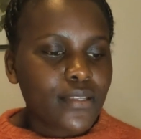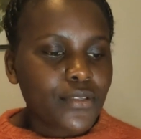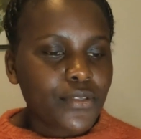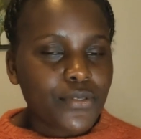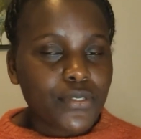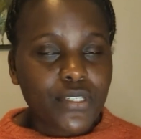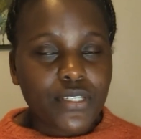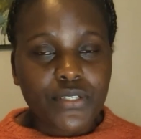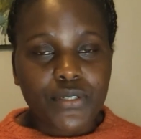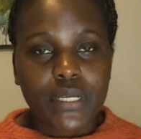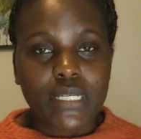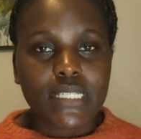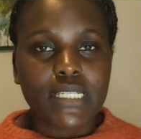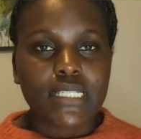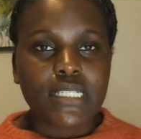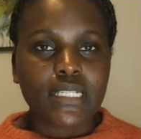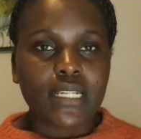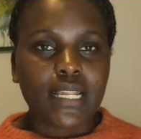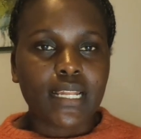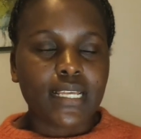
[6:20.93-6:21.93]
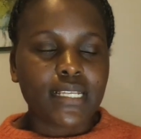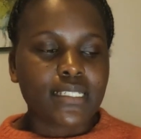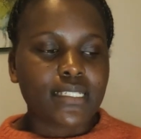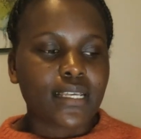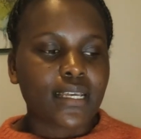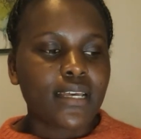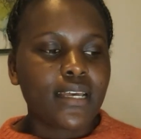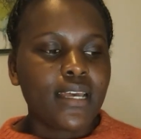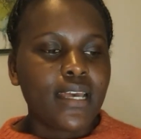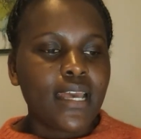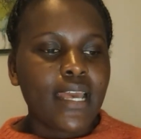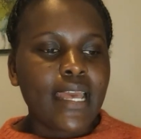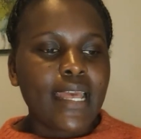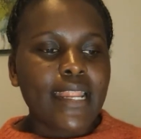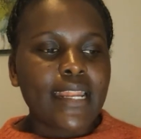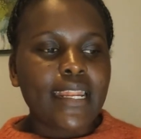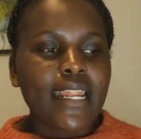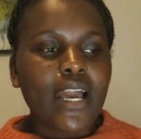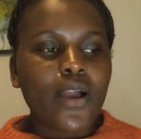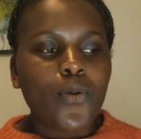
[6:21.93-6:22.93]
You just write it in a letter.
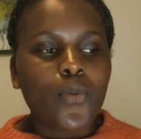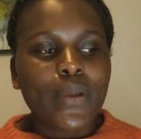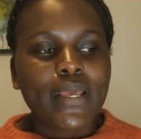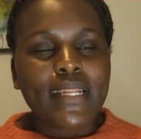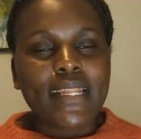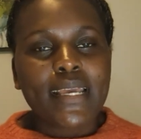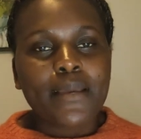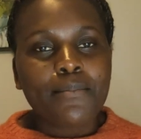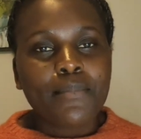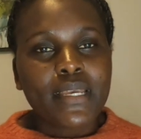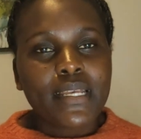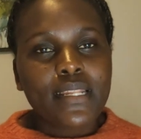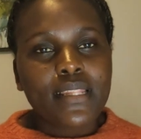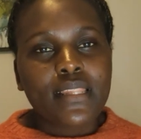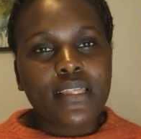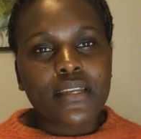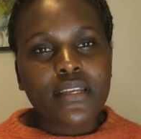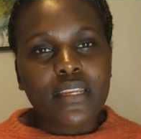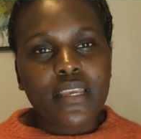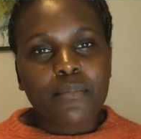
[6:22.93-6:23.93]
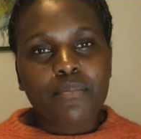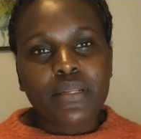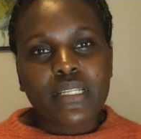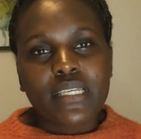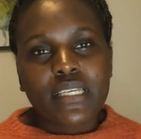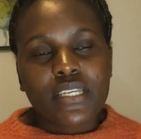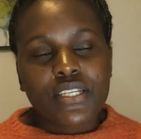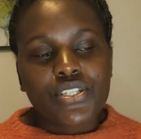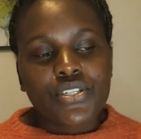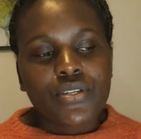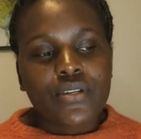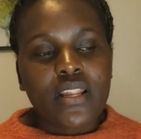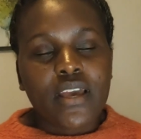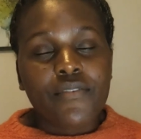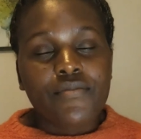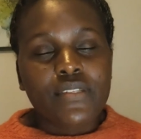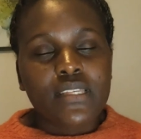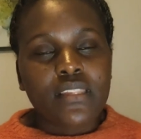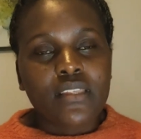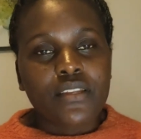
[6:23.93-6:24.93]
Now, when I made the reapplication
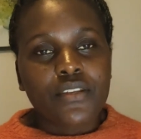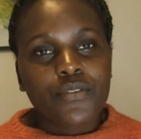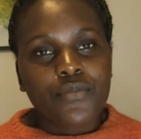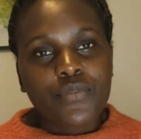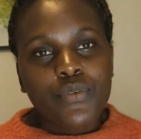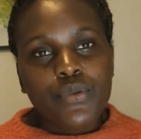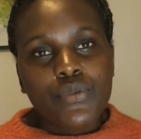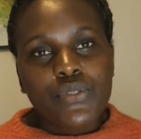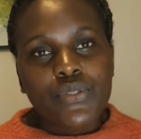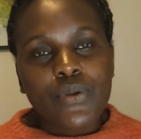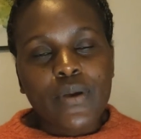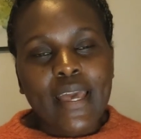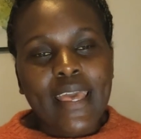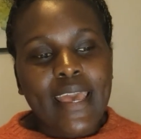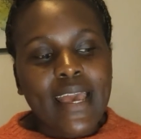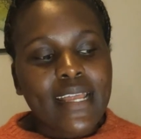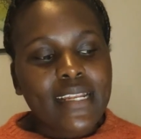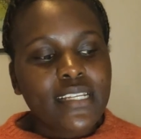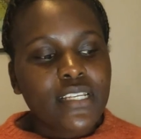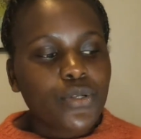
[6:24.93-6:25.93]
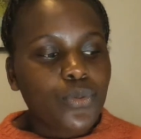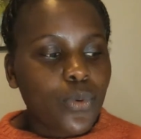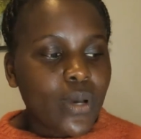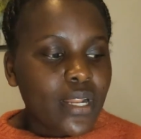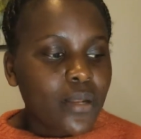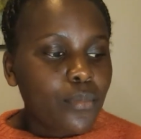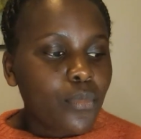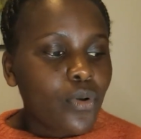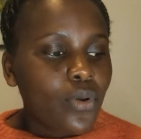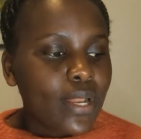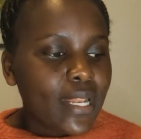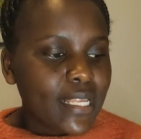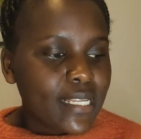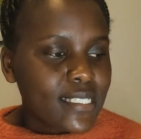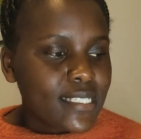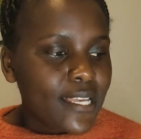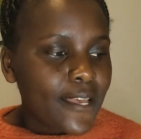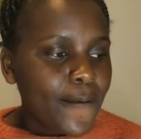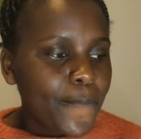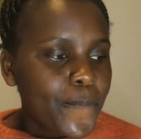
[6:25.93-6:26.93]
after the refusal, I added one more
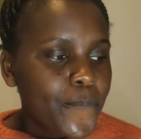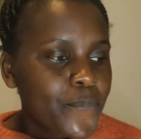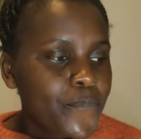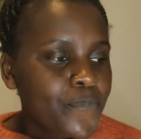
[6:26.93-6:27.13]
letter.